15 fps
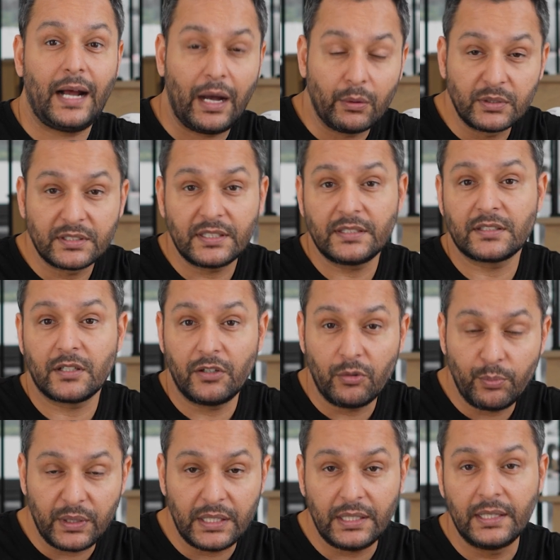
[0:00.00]
How is this going
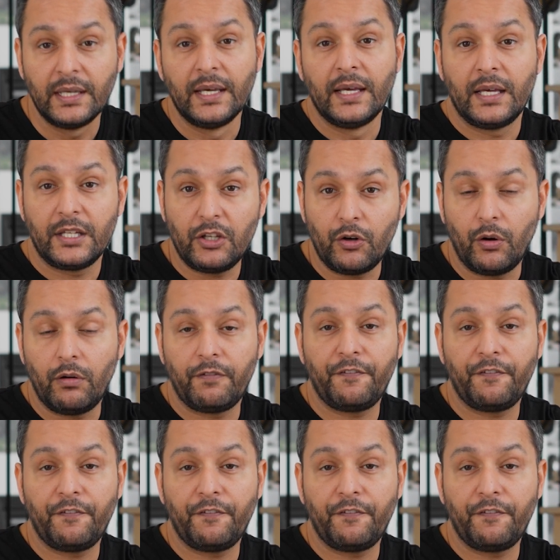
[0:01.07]
to be, you know,